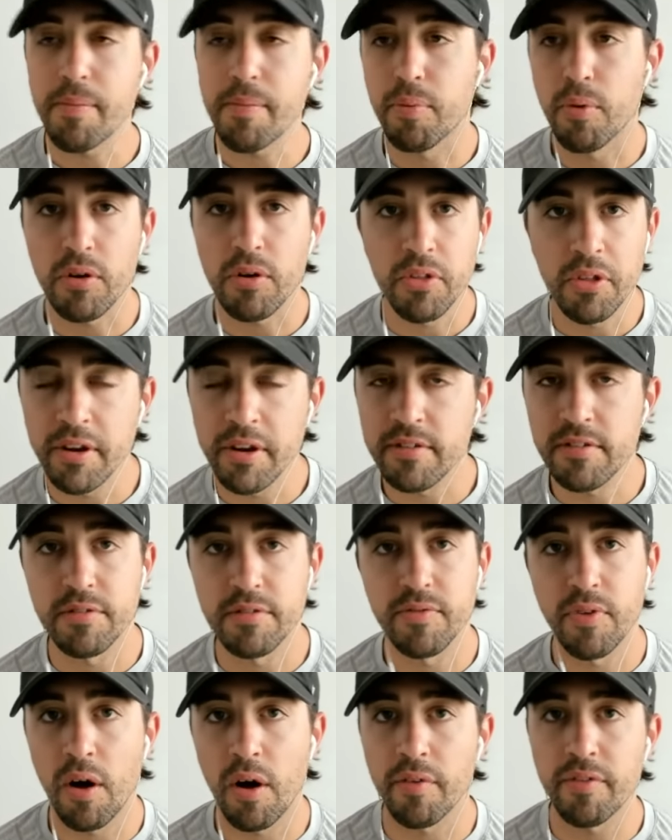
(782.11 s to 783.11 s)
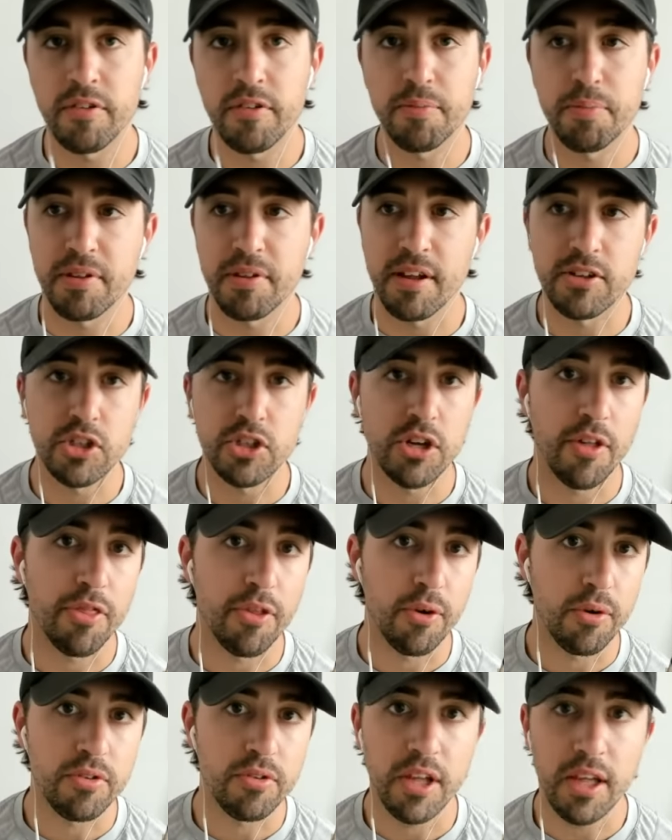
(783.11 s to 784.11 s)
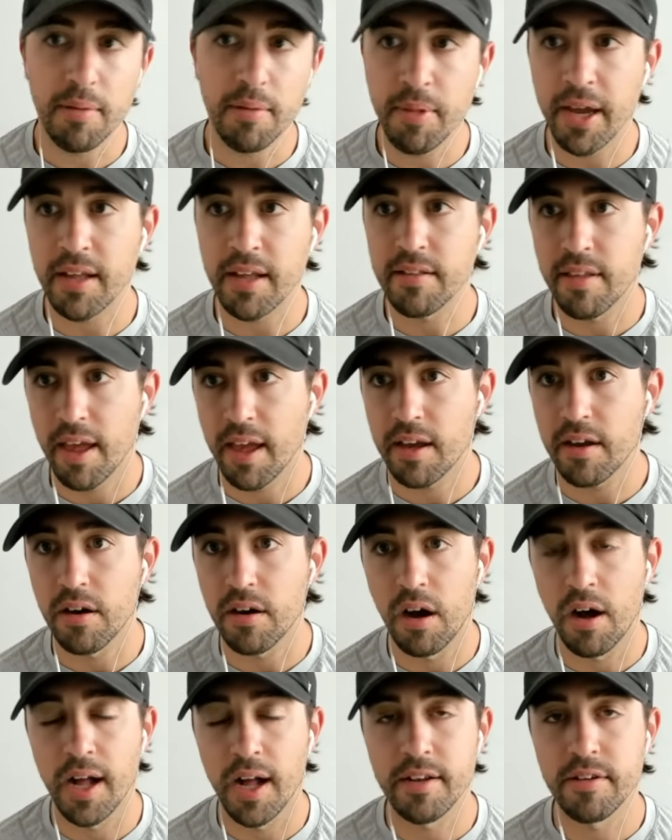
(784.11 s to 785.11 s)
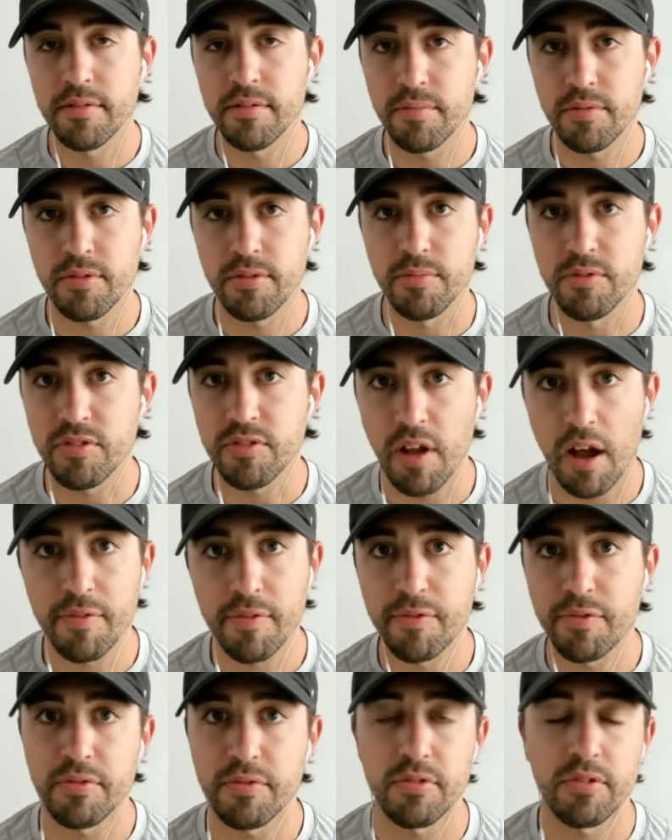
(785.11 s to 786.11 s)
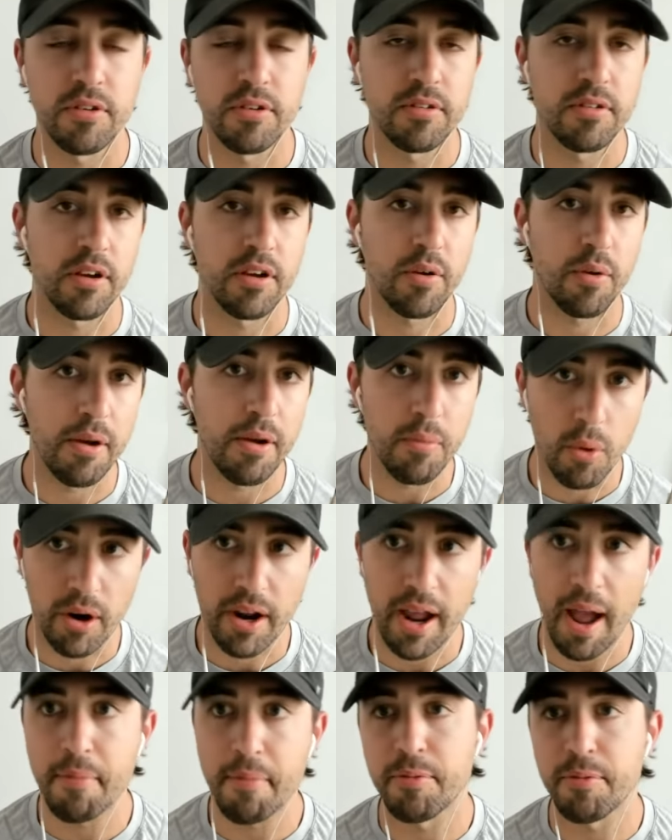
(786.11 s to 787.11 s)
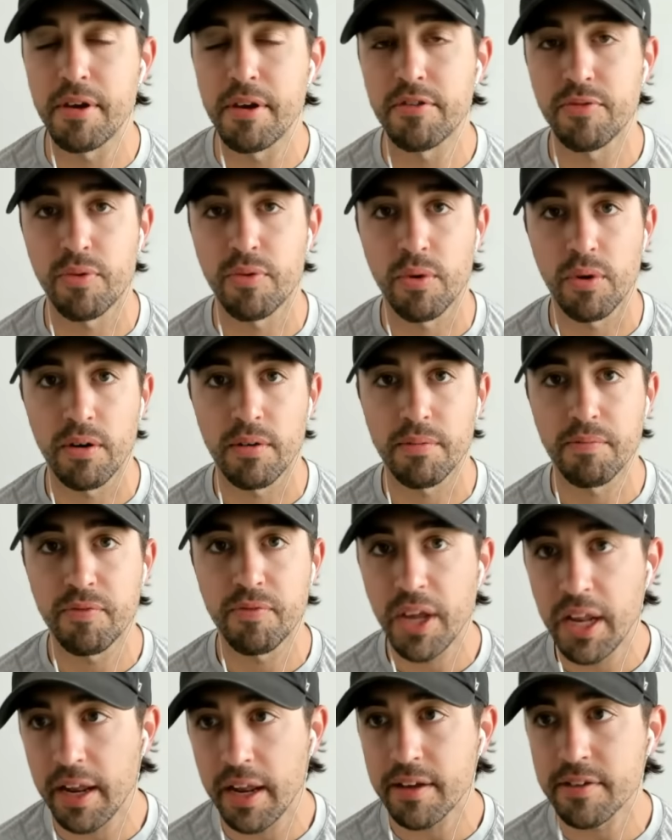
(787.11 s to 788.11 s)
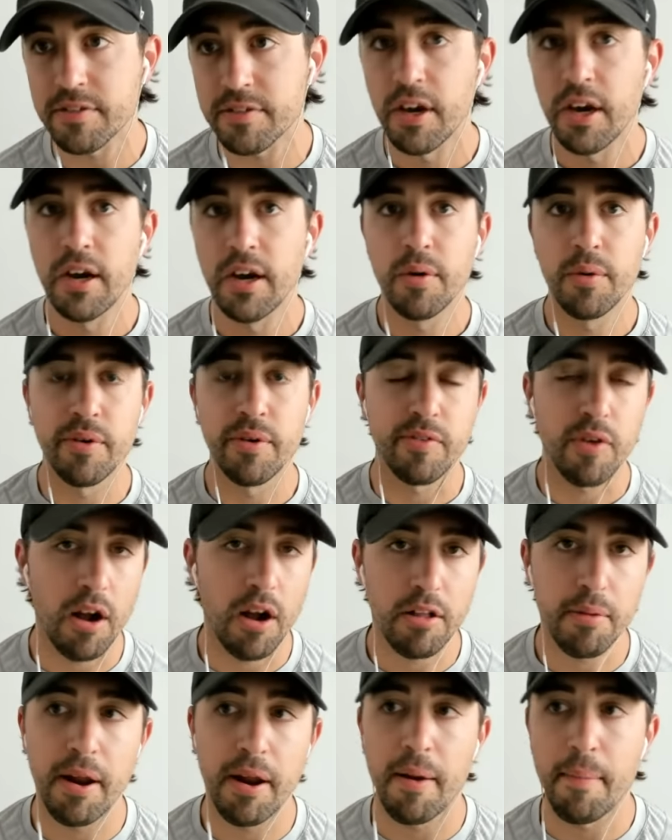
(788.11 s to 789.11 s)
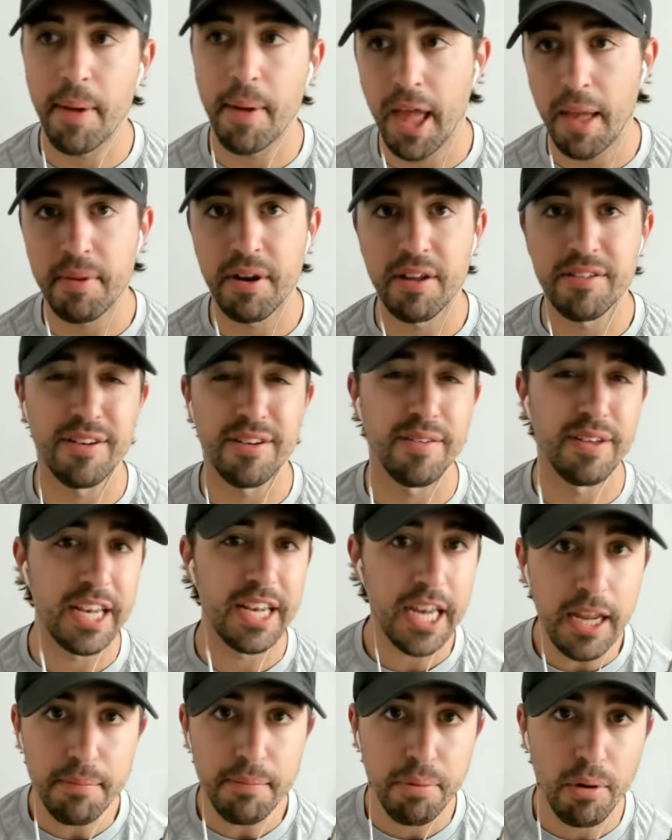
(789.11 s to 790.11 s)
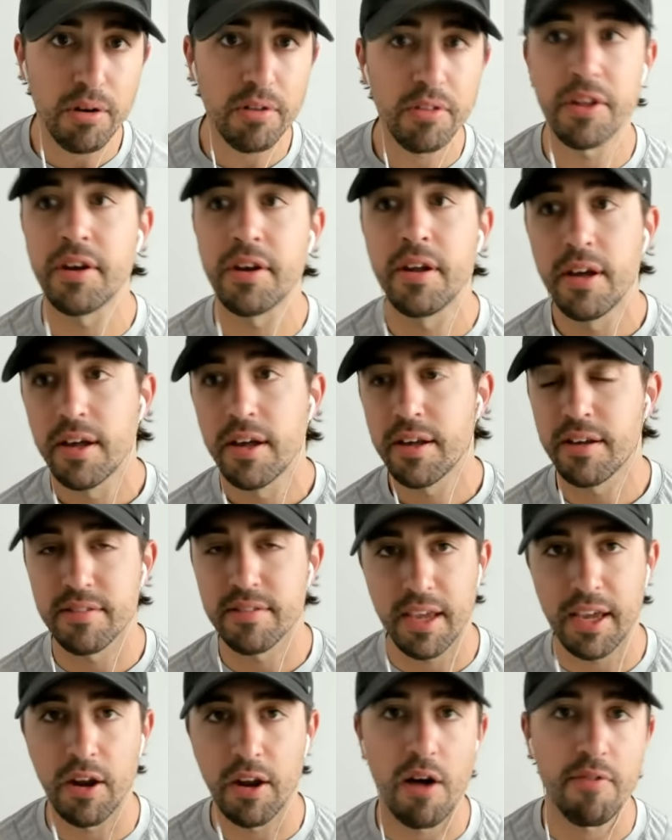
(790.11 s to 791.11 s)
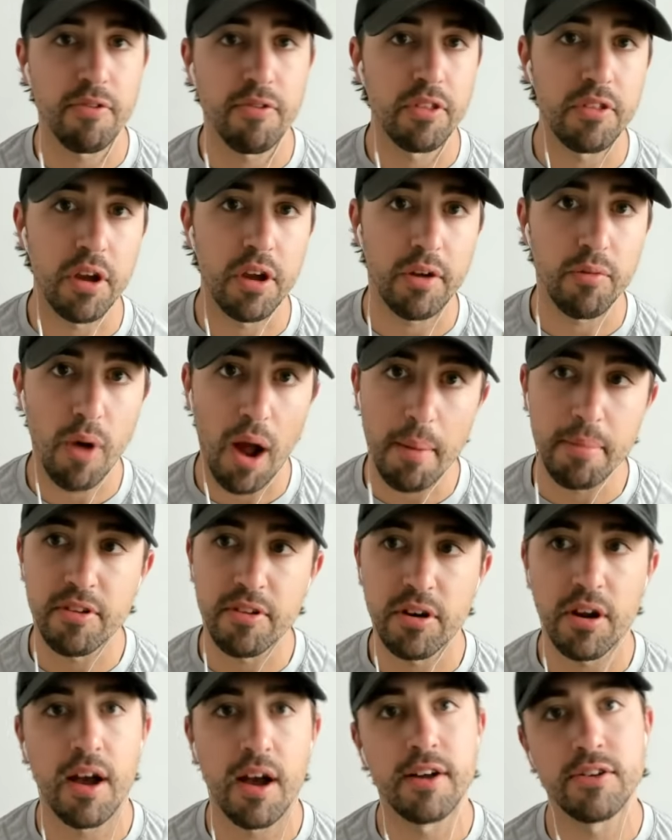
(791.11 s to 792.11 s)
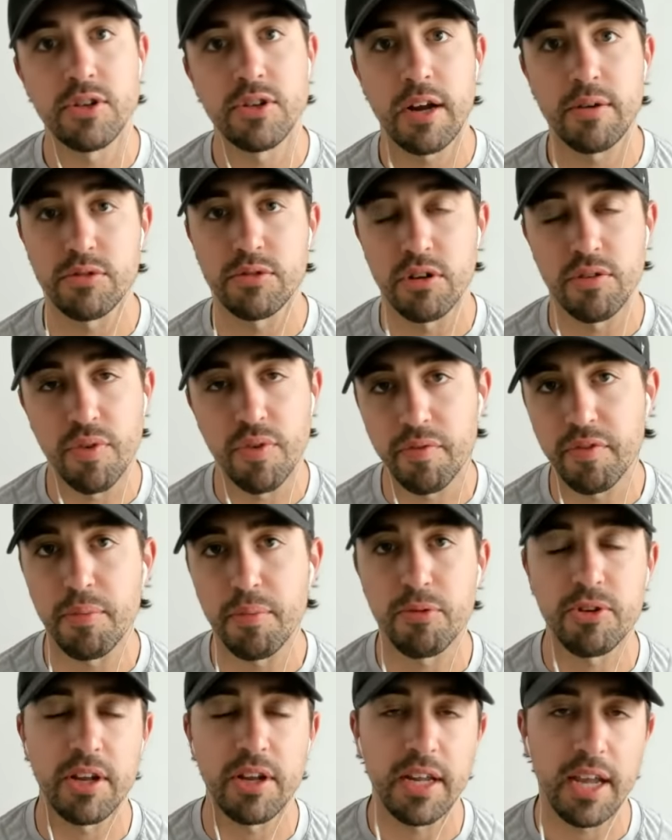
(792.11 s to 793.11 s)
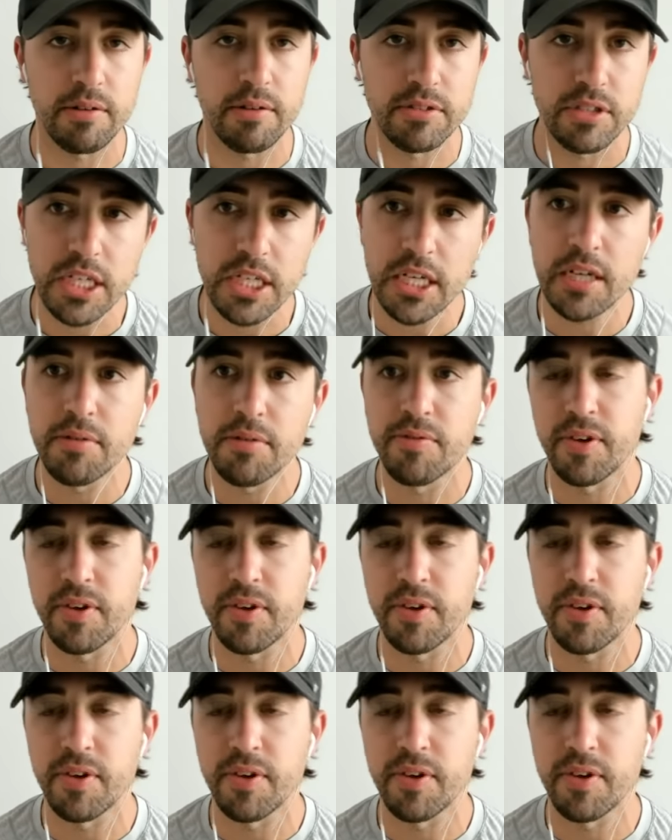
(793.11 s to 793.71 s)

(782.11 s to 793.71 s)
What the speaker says: Brooklyn is involved as potentially a third team that could take on some stuff so to create more cap space for Phoenix. We've talked about how Miami doesn't even need Brooklyn because they can offer the Duncan Robinson contract, which is 50% guaranteed.